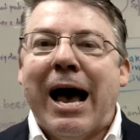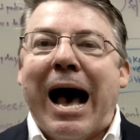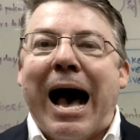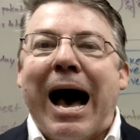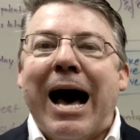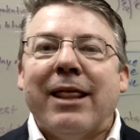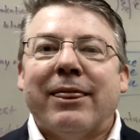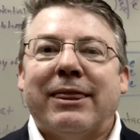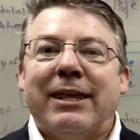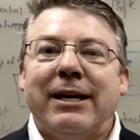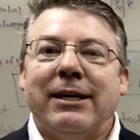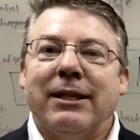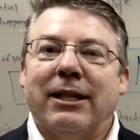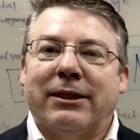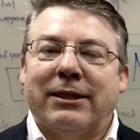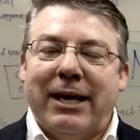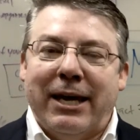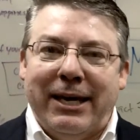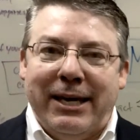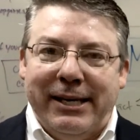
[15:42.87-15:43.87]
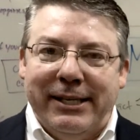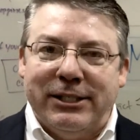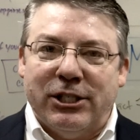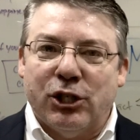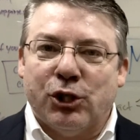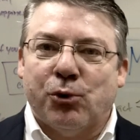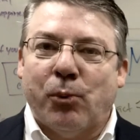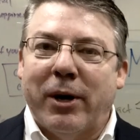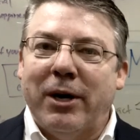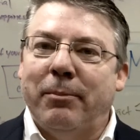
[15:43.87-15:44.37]
I think that the
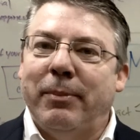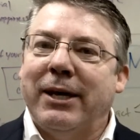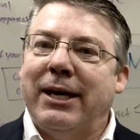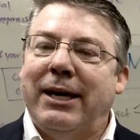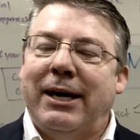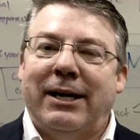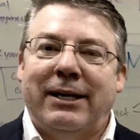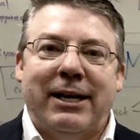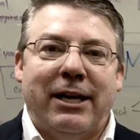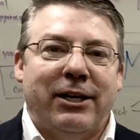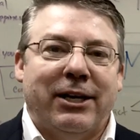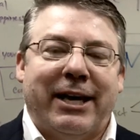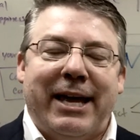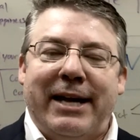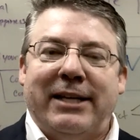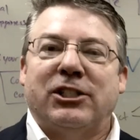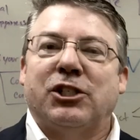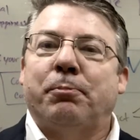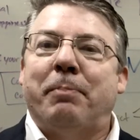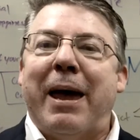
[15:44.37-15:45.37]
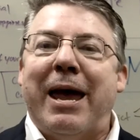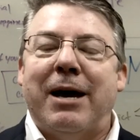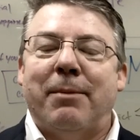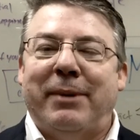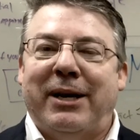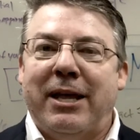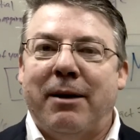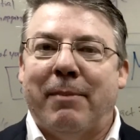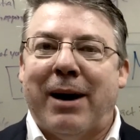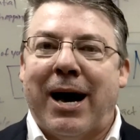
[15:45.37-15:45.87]
easiest way to begin, and you can't spam
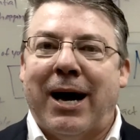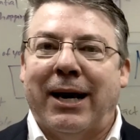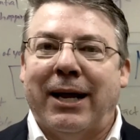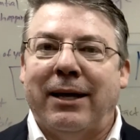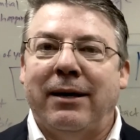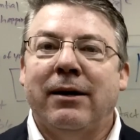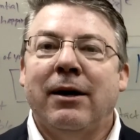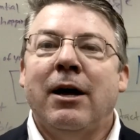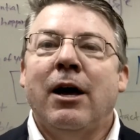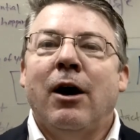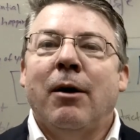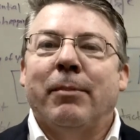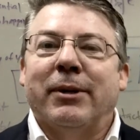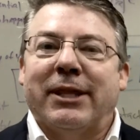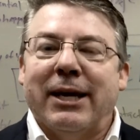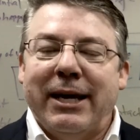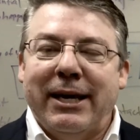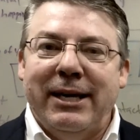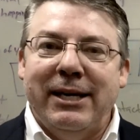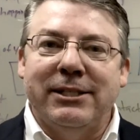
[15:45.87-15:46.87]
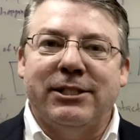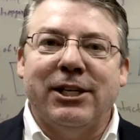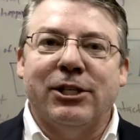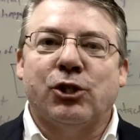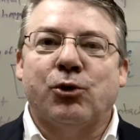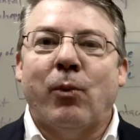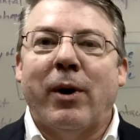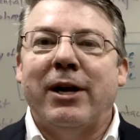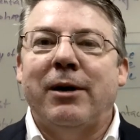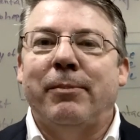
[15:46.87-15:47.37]
anybody, but the
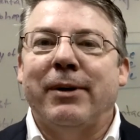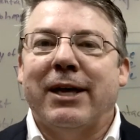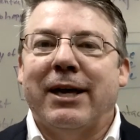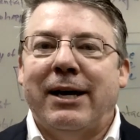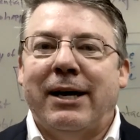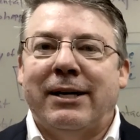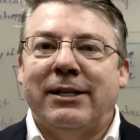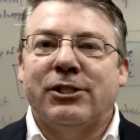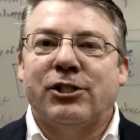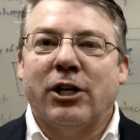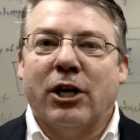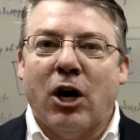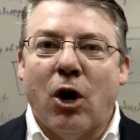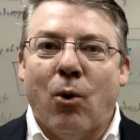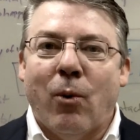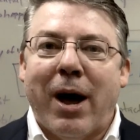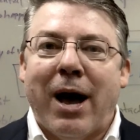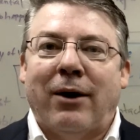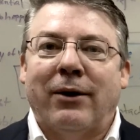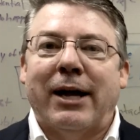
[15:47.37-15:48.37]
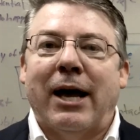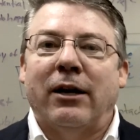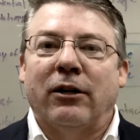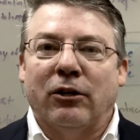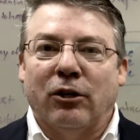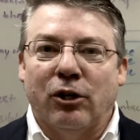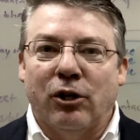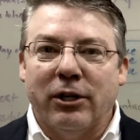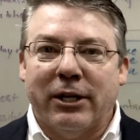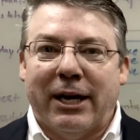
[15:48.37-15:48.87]
easiest way to begin is to go out and
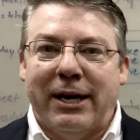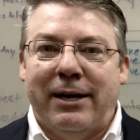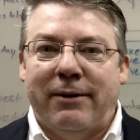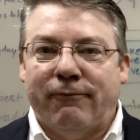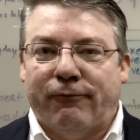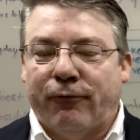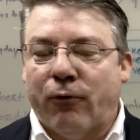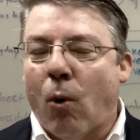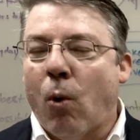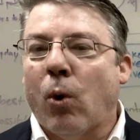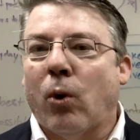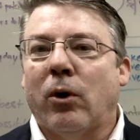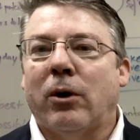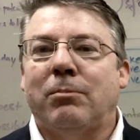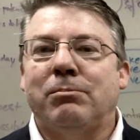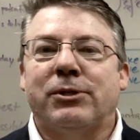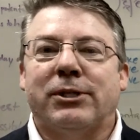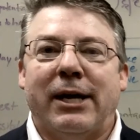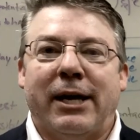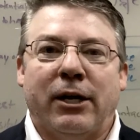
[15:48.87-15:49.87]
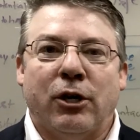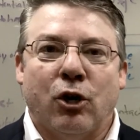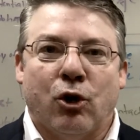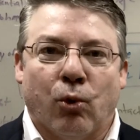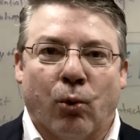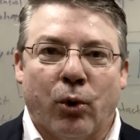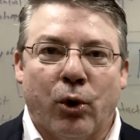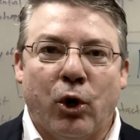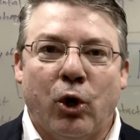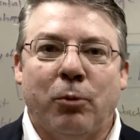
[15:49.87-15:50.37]
look in forums, in
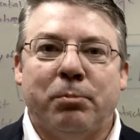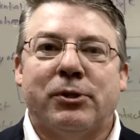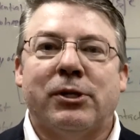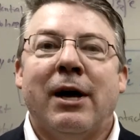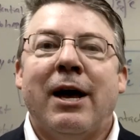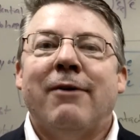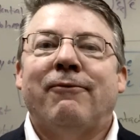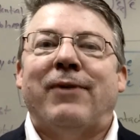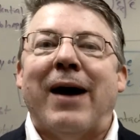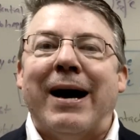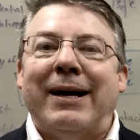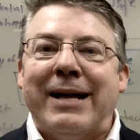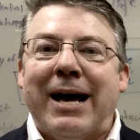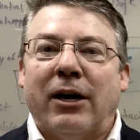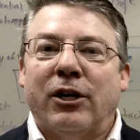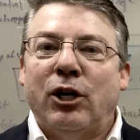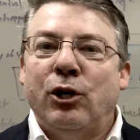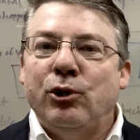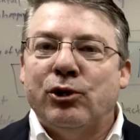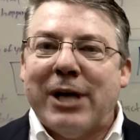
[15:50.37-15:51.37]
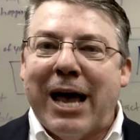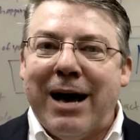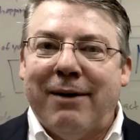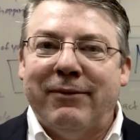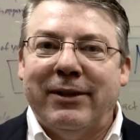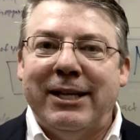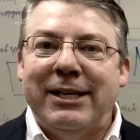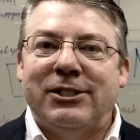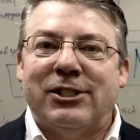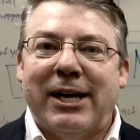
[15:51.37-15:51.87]
groups, find out who's
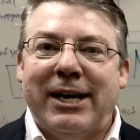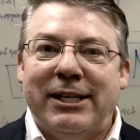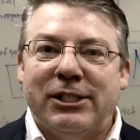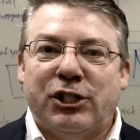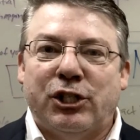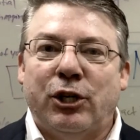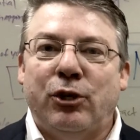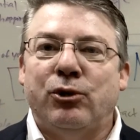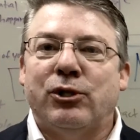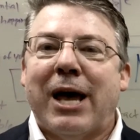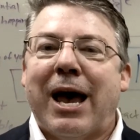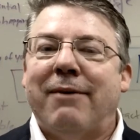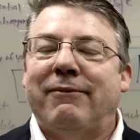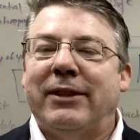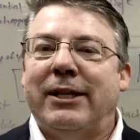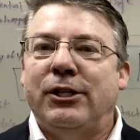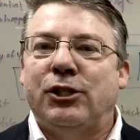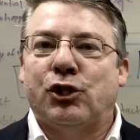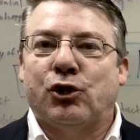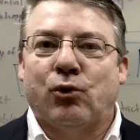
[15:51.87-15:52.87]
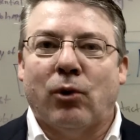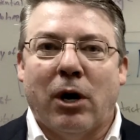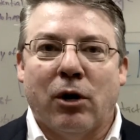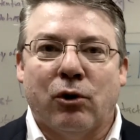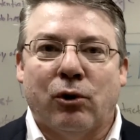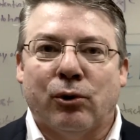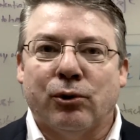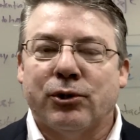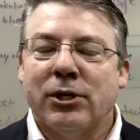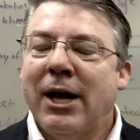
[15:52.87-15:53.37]
having these issues, having these
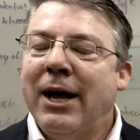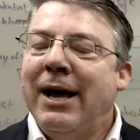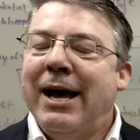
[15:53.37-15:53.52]
struggles,